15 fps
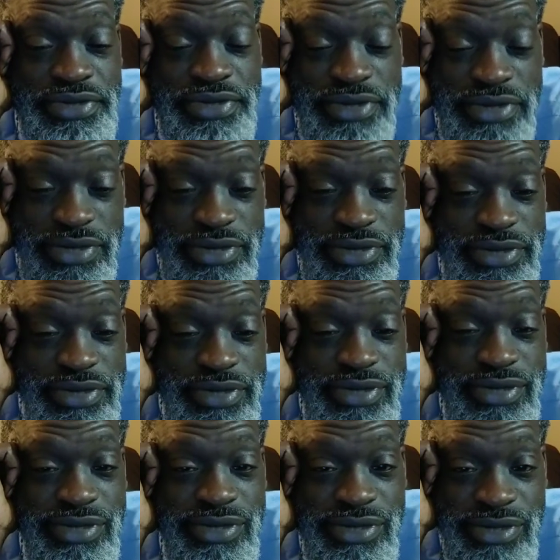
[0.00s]
For
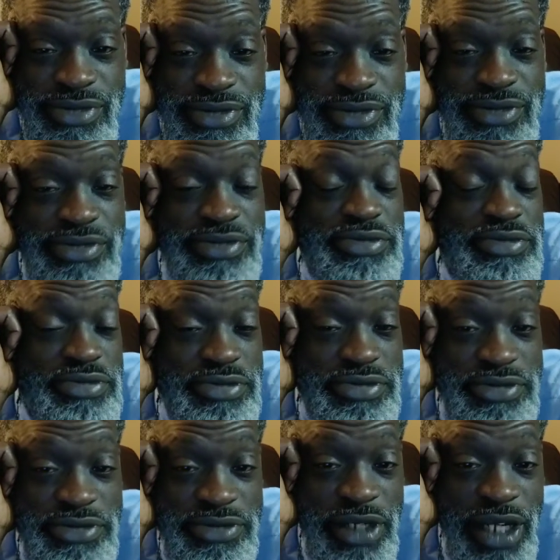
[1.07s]
sure.
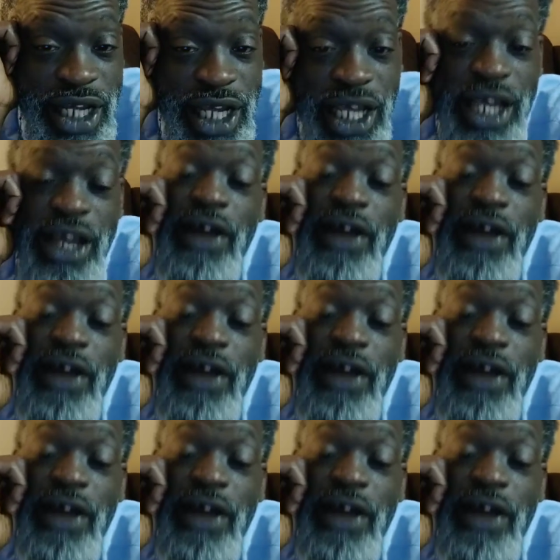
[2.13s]
I am